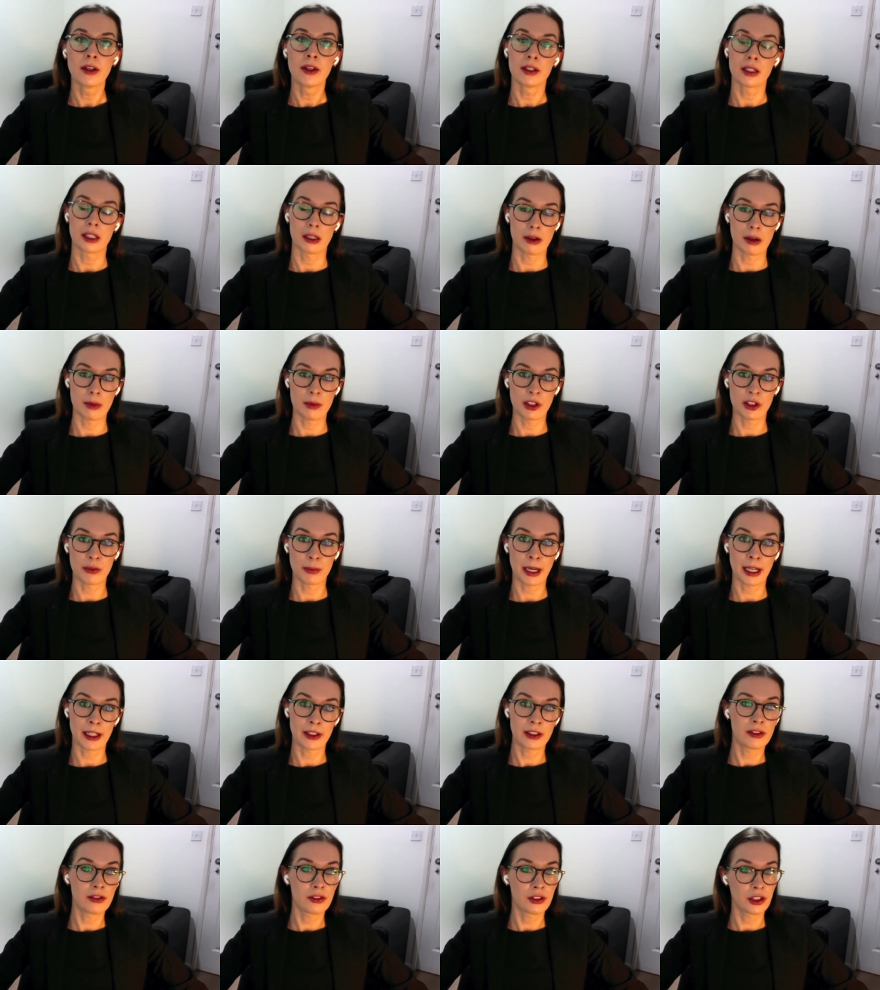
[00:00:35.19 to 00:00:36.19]
Now, in
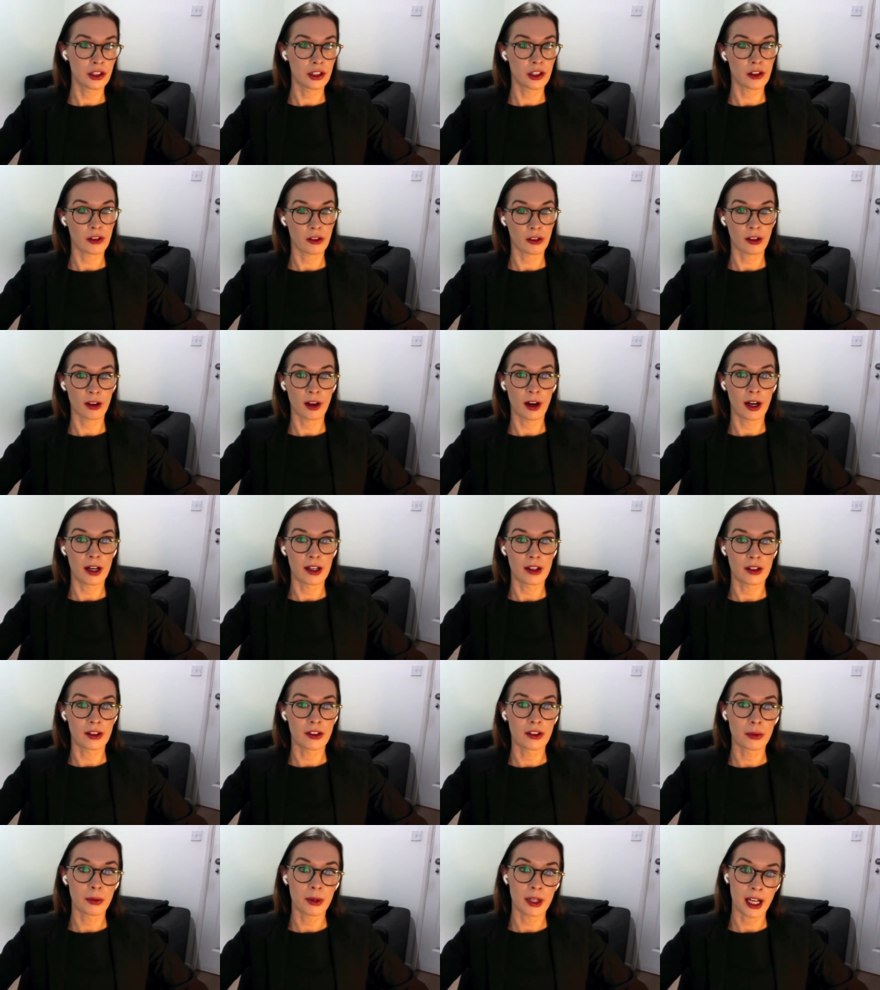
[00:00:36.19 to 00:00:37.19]
respect of judicial
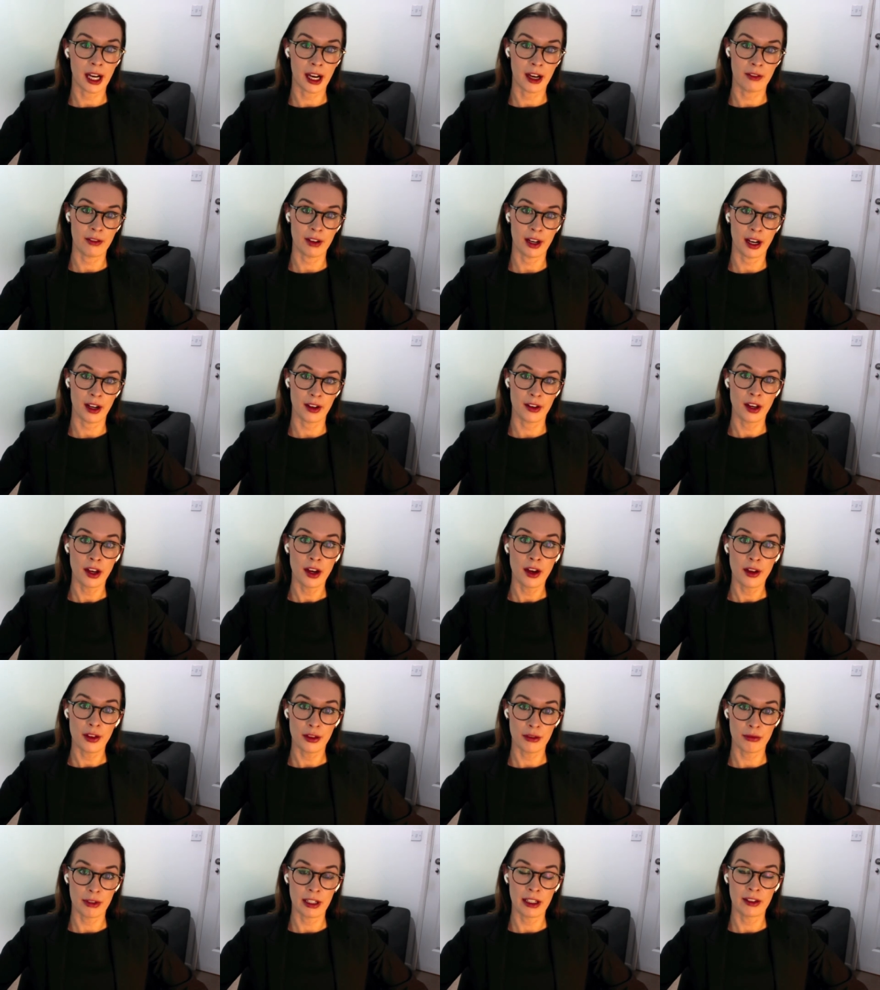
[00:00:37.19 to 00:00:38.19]
guidance, we have had
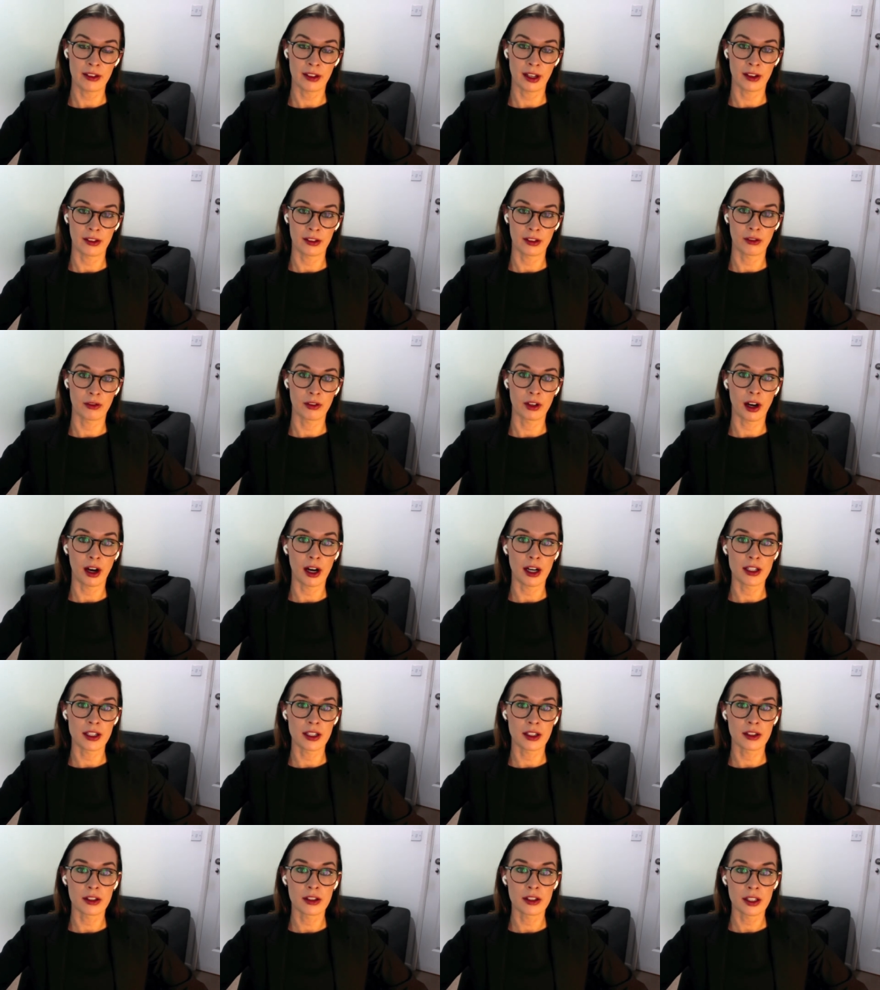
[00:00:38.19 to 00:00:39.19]
three sets of
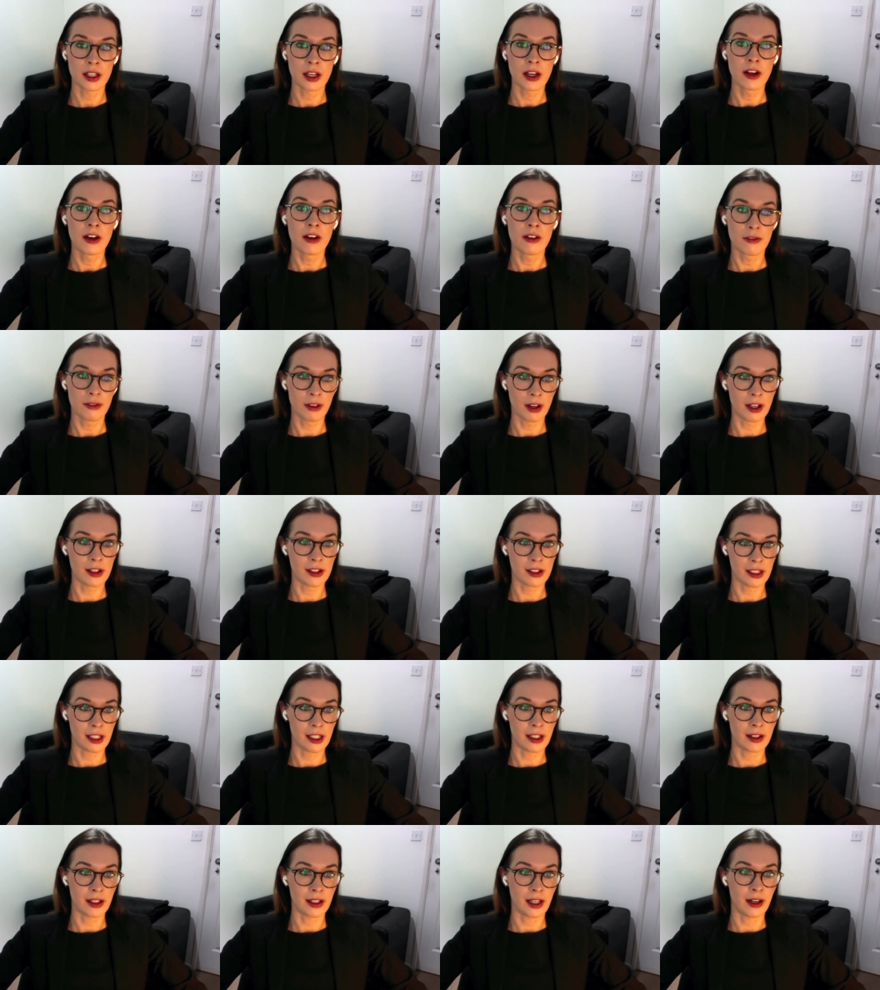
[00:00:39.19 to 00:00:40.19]
guidance.
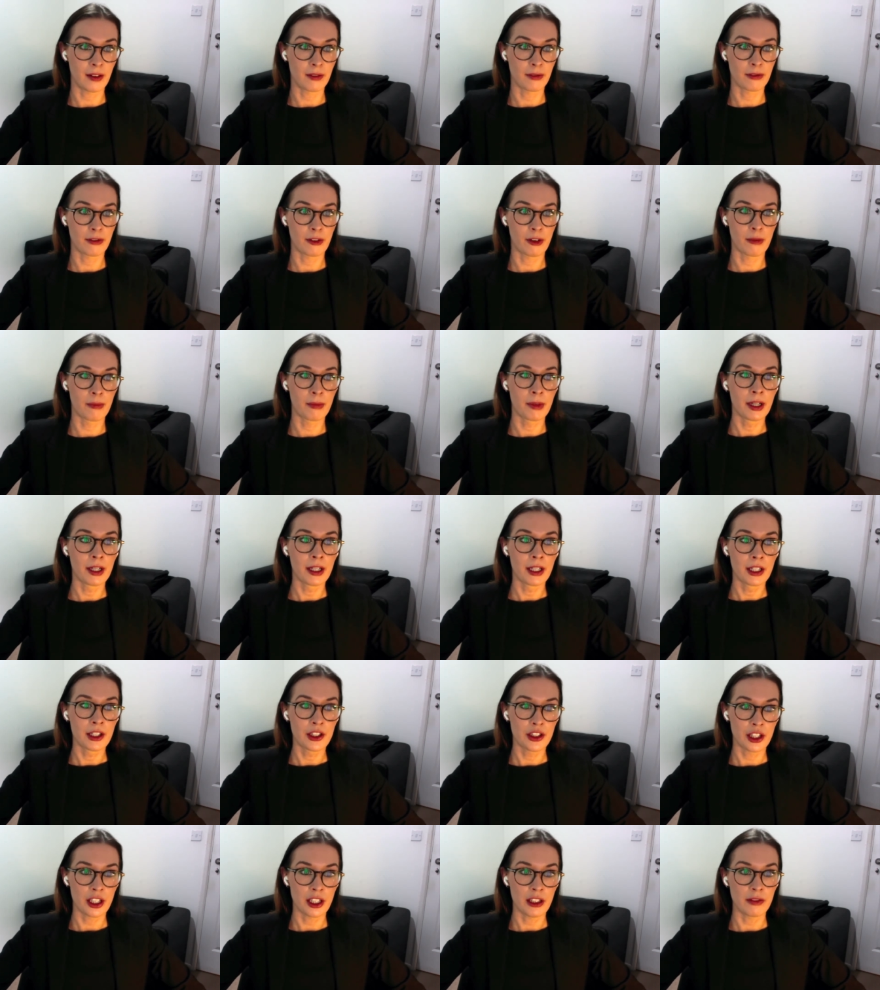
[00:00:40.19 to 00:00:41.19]
Firstly, that from
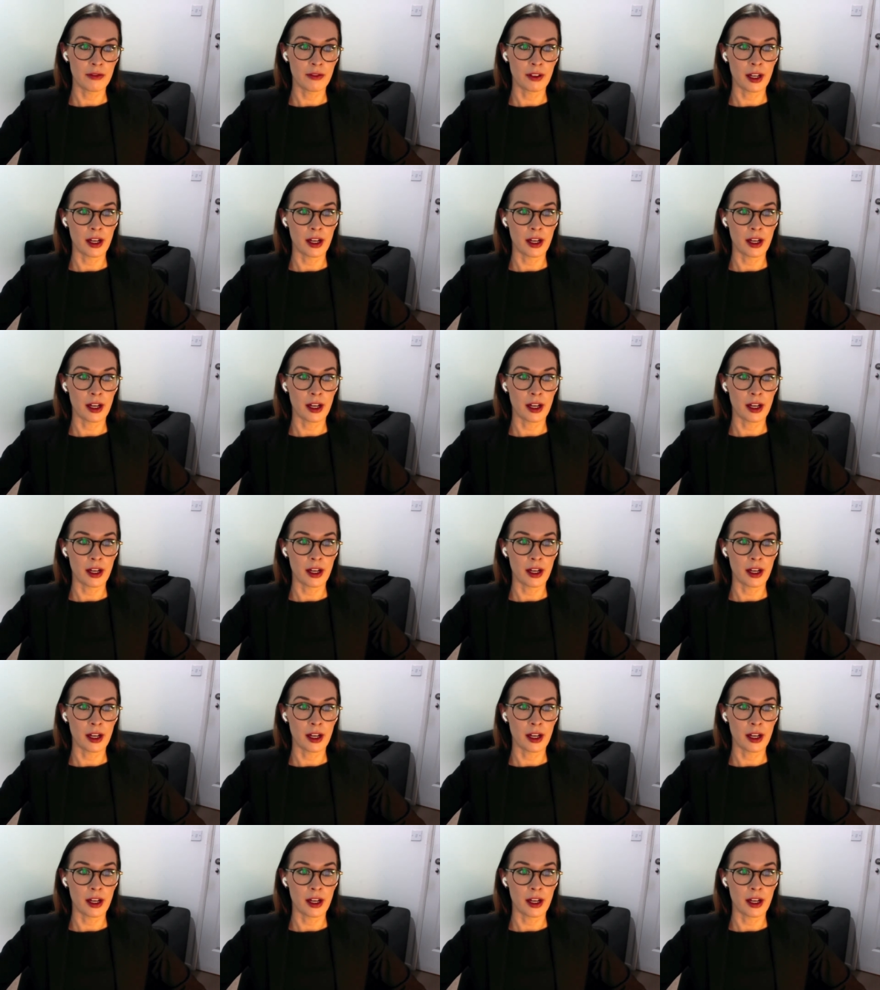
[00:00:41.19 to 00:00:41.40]
Chief